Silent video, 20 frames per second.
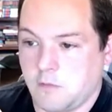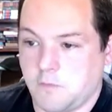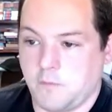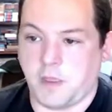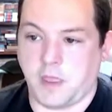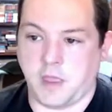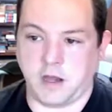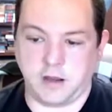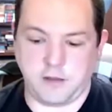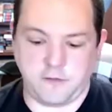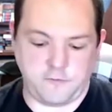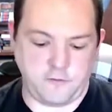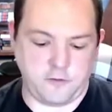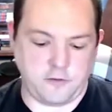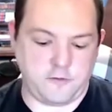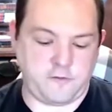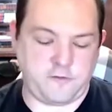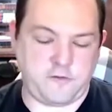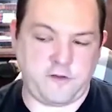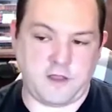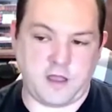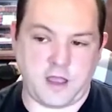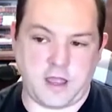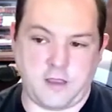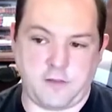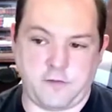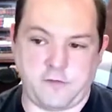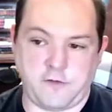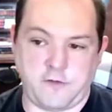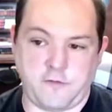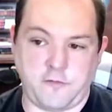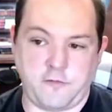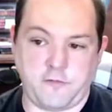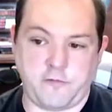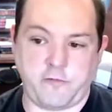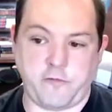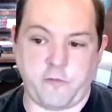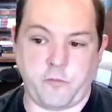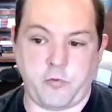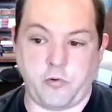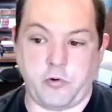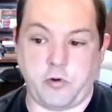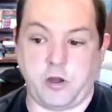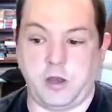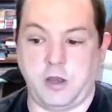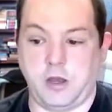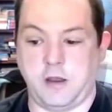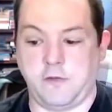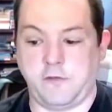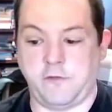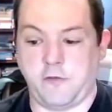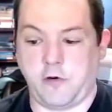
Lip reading: any of your CI servers support it. It's your